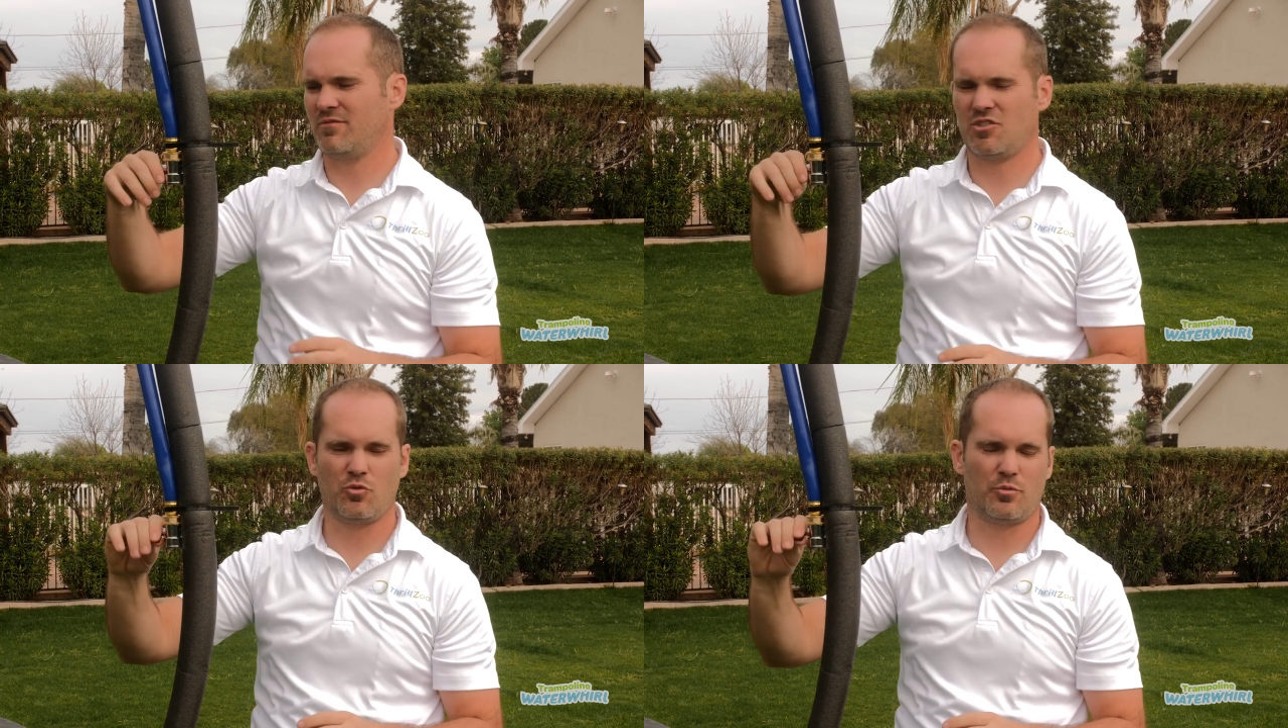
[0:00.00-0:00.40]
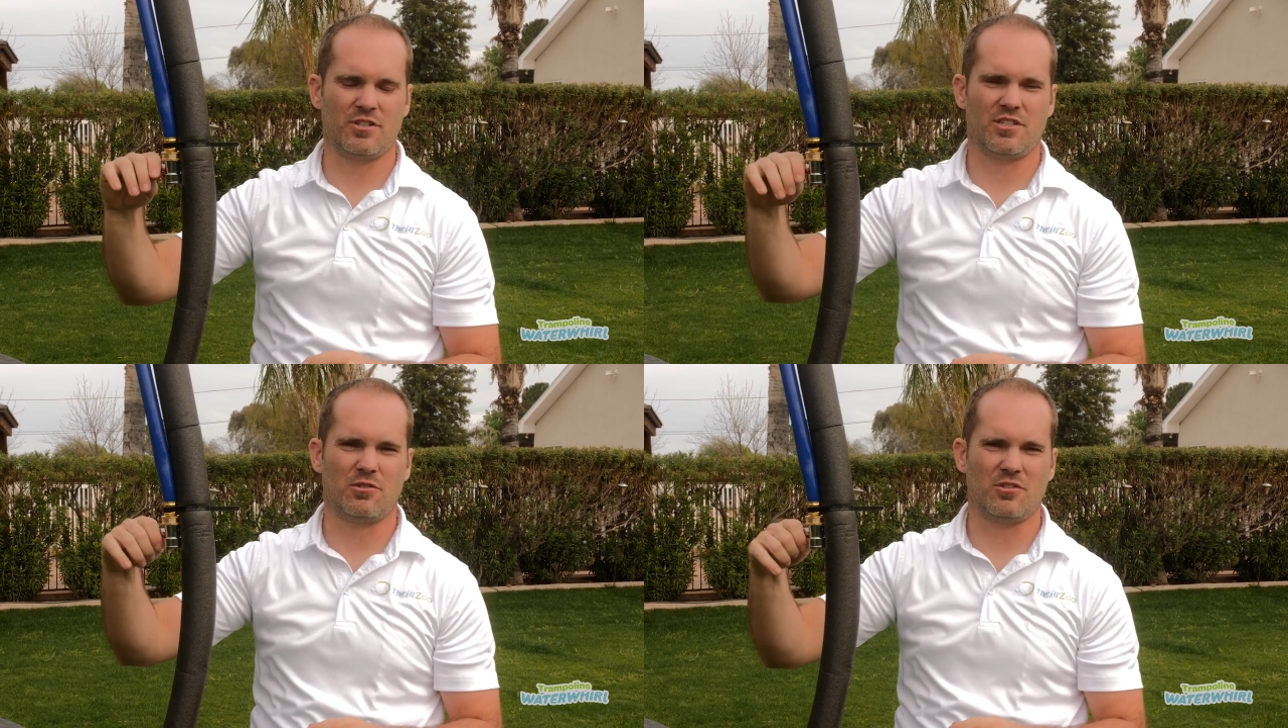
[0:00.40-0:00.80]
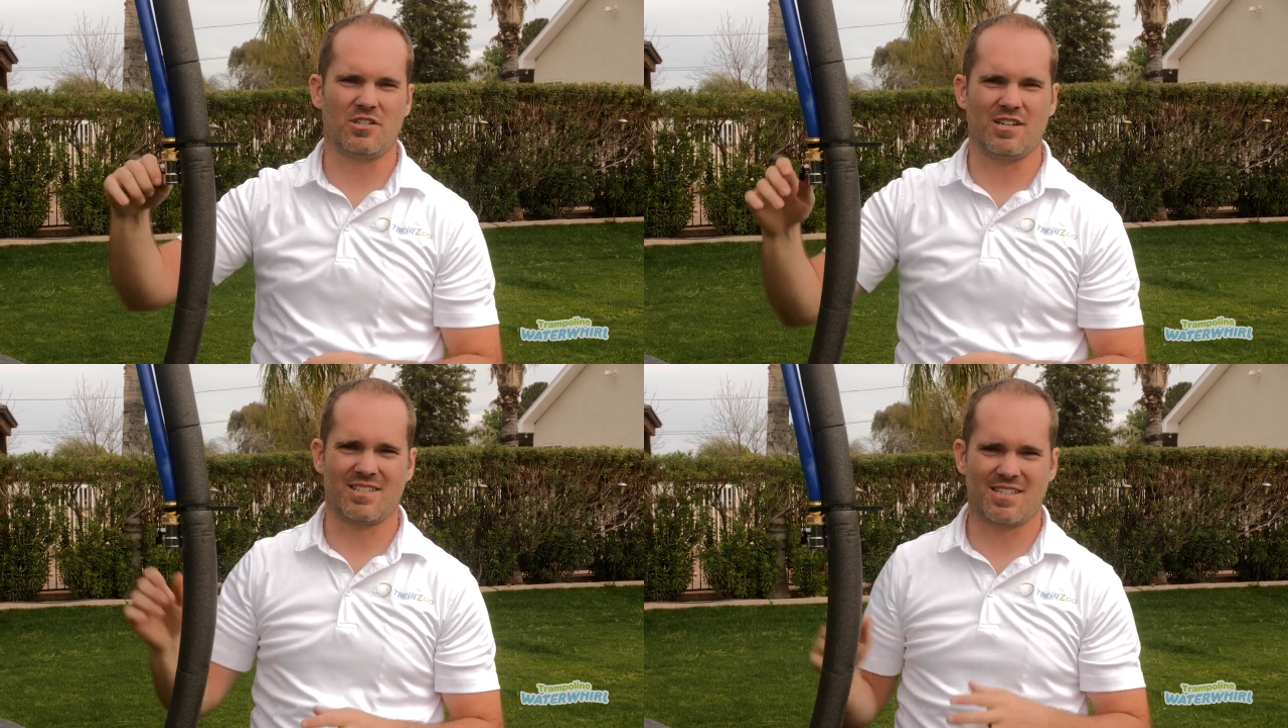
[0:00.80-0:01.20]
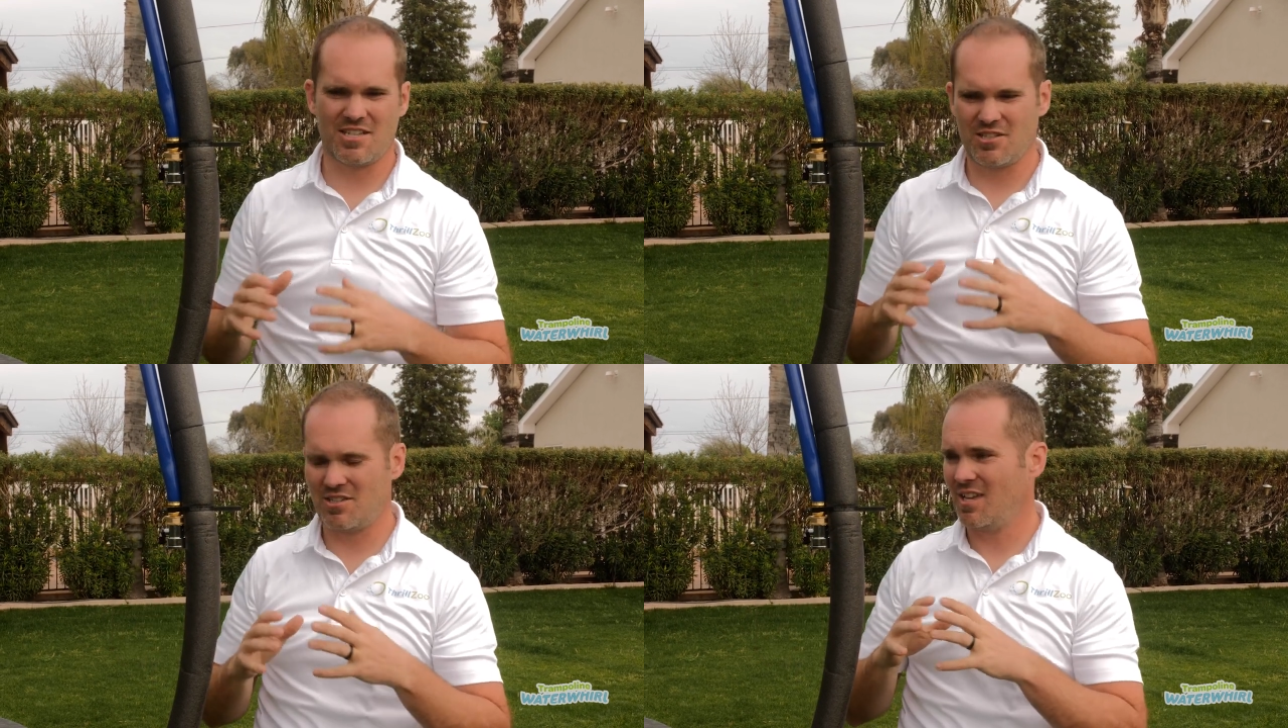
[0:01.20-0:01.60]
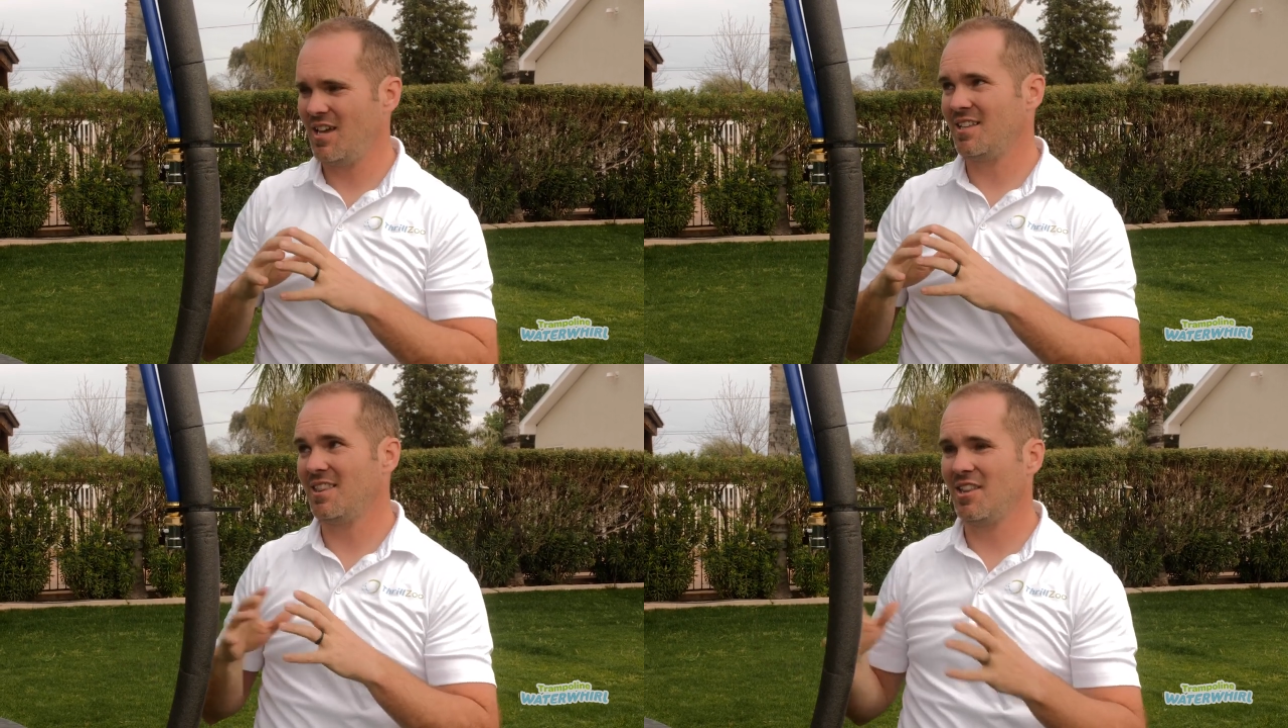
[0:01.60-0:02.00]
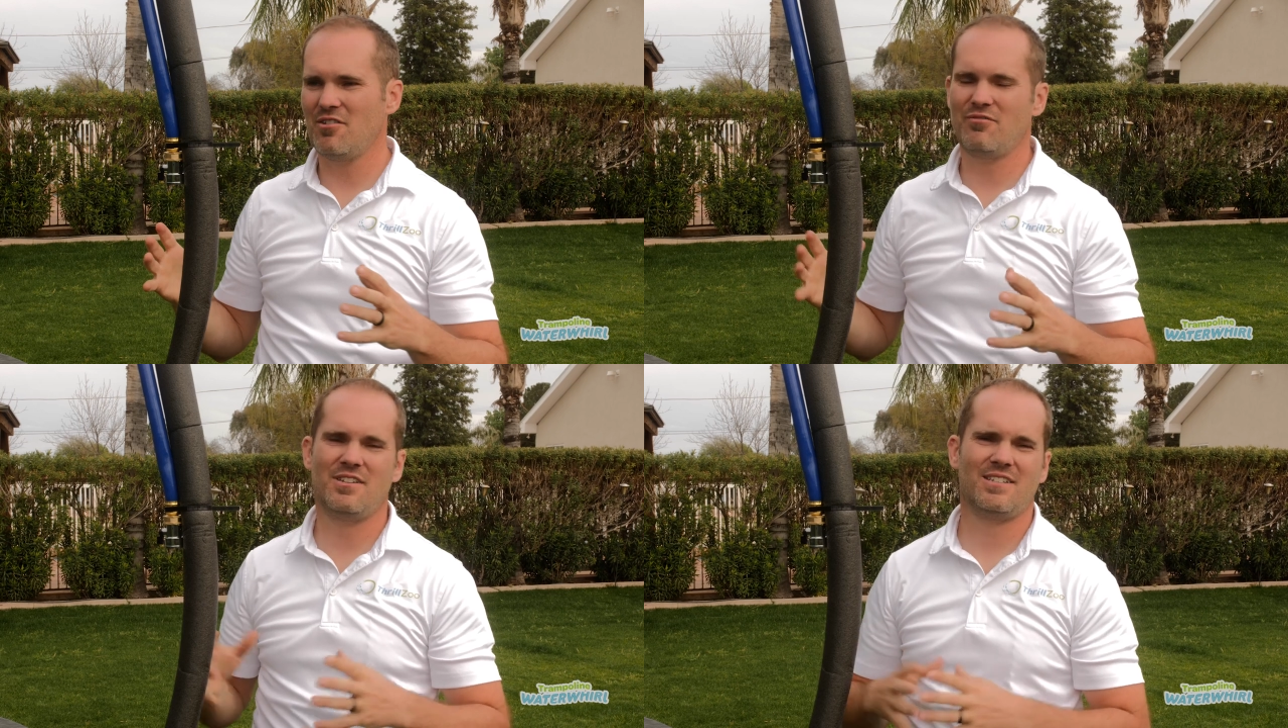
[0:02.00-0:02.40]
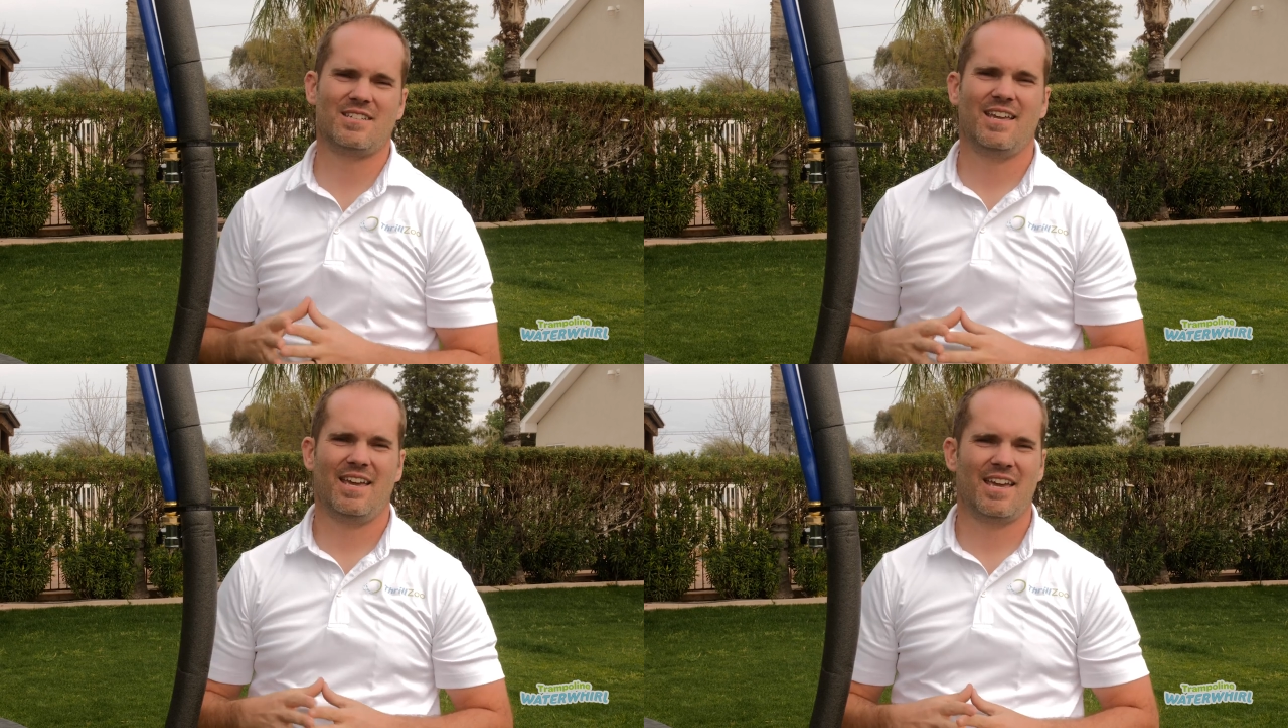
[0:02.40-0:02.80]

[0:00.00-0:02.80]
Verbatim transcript: It's super easy to adjust. The kids love this,